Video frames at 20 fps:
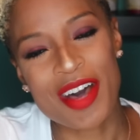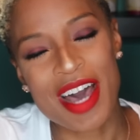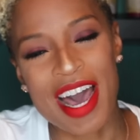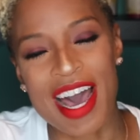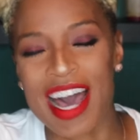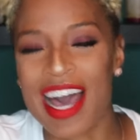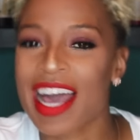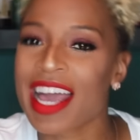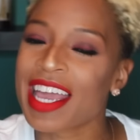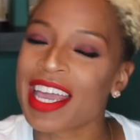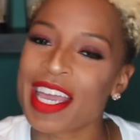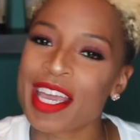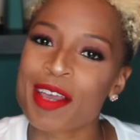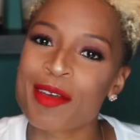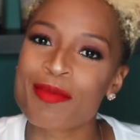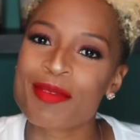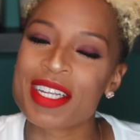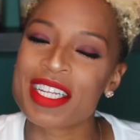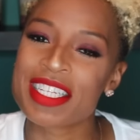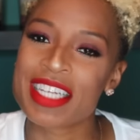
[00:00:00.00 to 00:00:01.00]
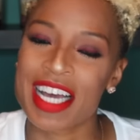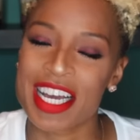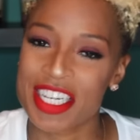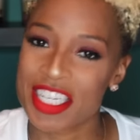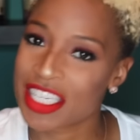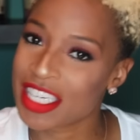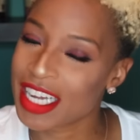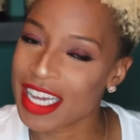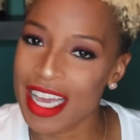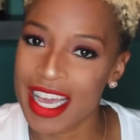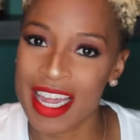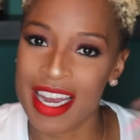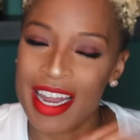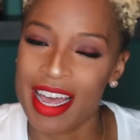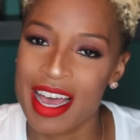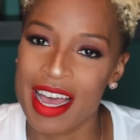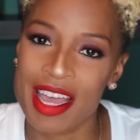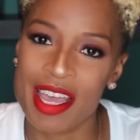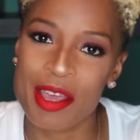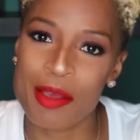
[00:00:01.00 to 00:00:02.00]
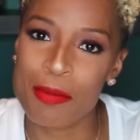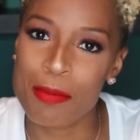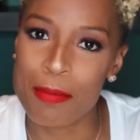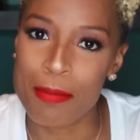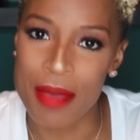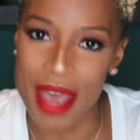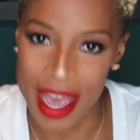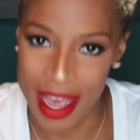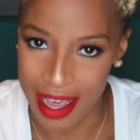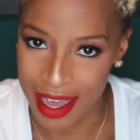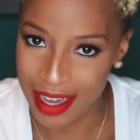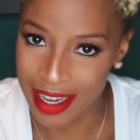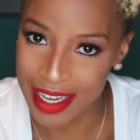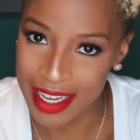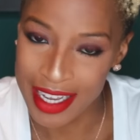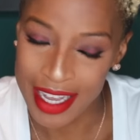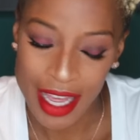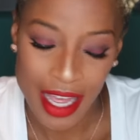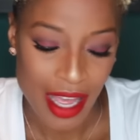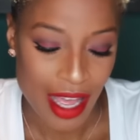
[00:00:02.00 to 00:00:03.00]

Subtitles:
I am Natasha and I am back.